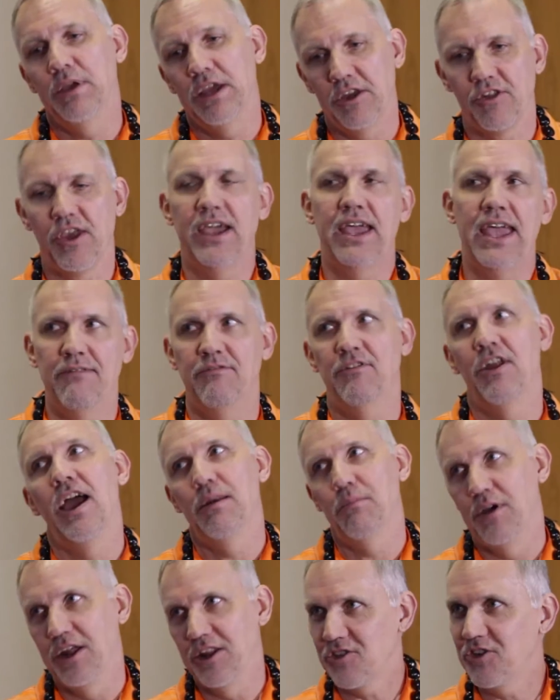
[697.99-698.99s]
Because I gave
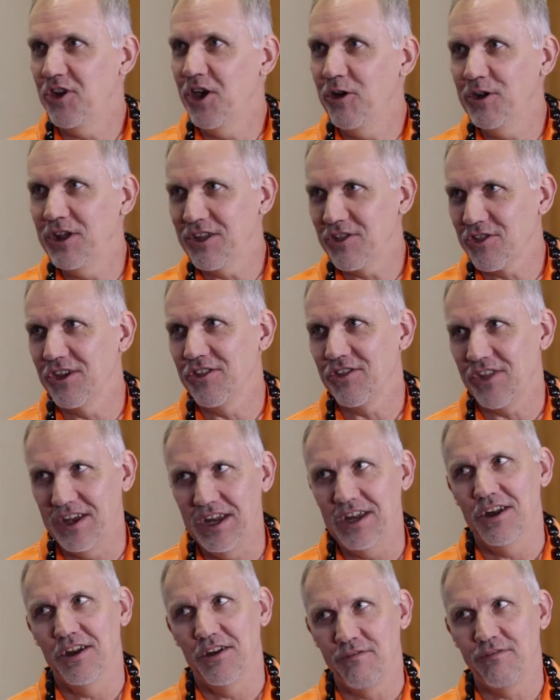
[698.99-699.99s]
9 months notice because I
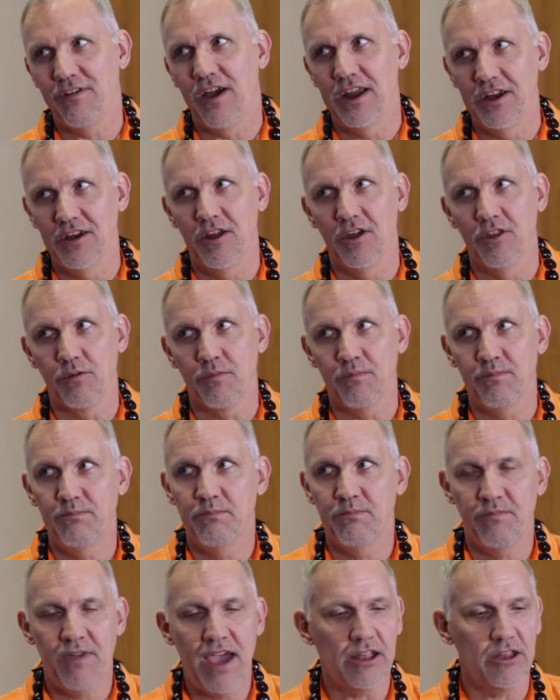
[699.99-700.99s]
needed to find another
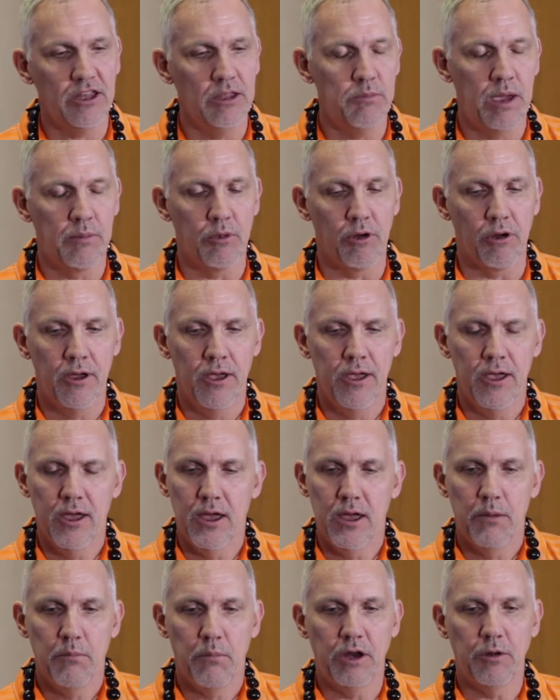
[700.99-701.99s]
faculty member.
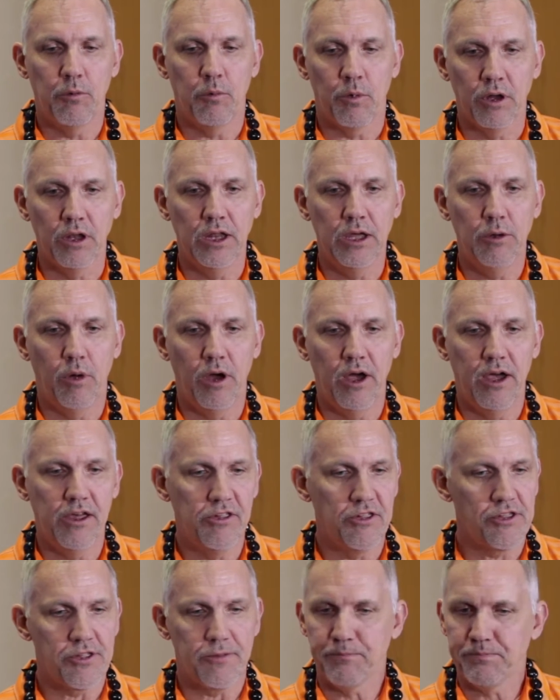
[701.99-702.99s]
But it really
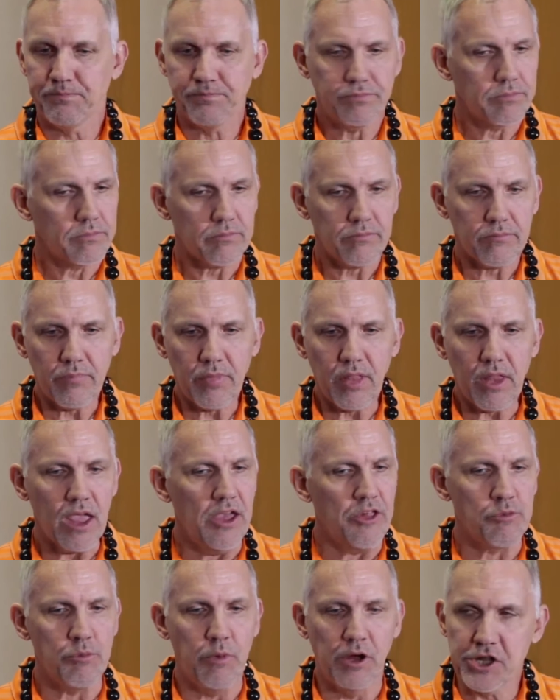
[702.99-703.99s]
was,
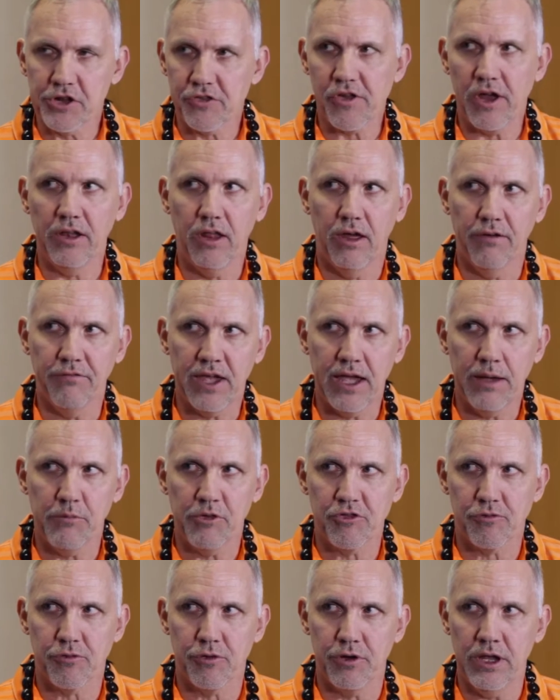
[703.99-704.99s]
as much as I love
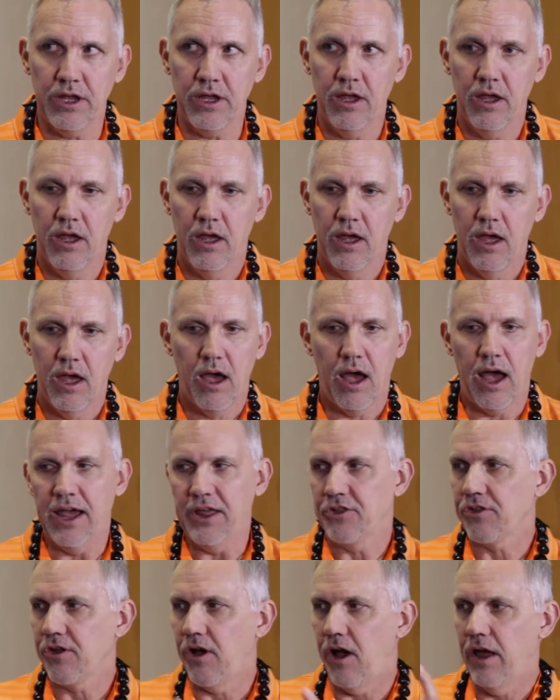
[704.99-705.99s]
chemistry, I
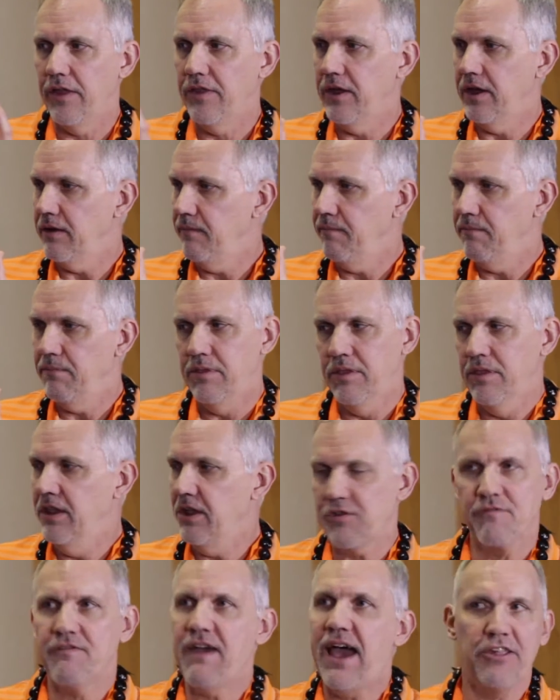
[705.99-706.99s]
saw that
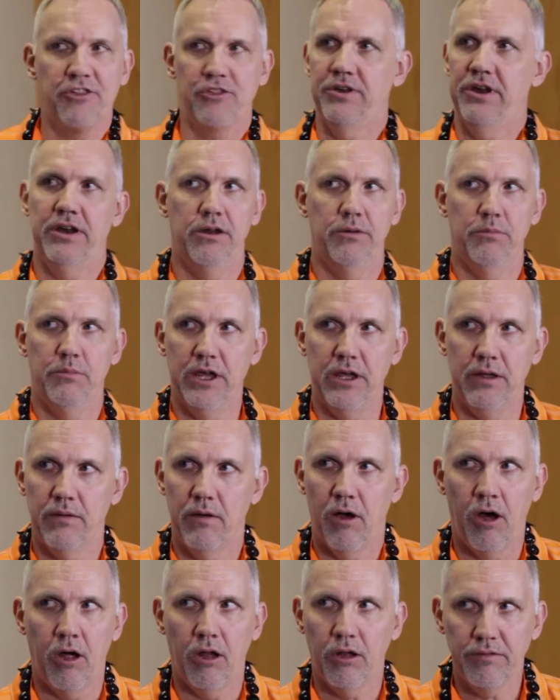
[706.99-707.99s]
this fascinated me,
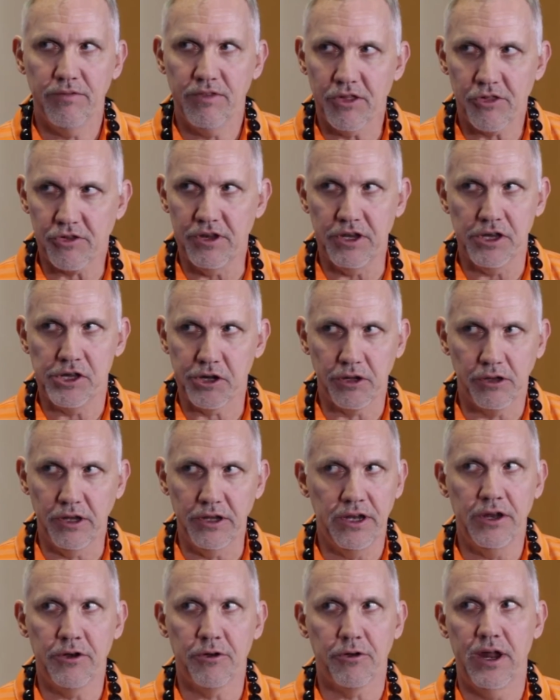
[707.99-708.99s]
all of this digital
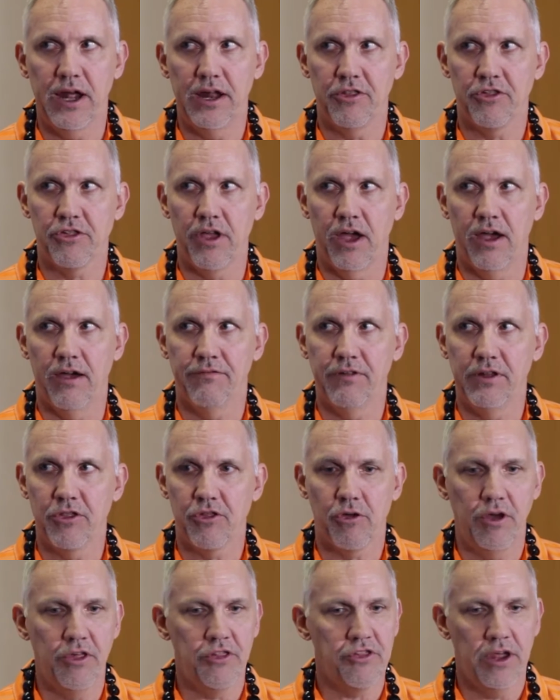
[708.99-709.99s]
and internet stuff, and
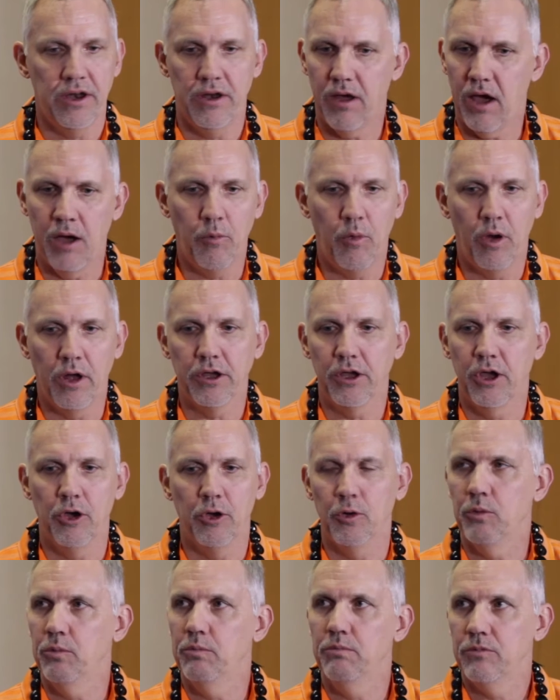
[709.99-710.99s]
so I said, I want to
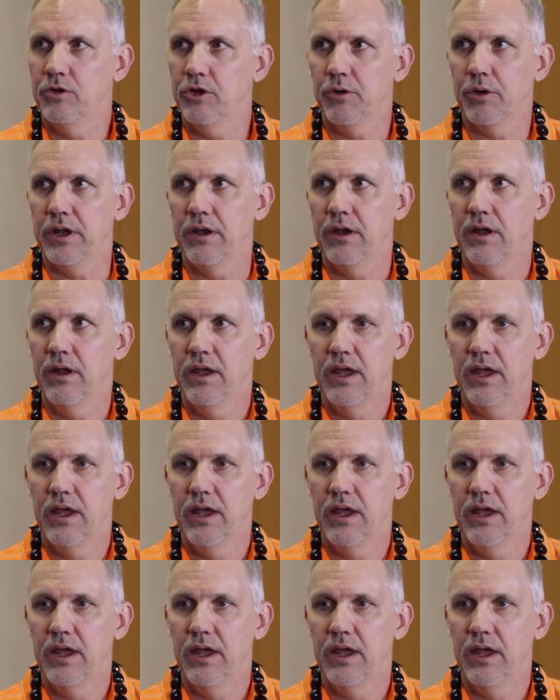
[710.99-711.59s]
go do it.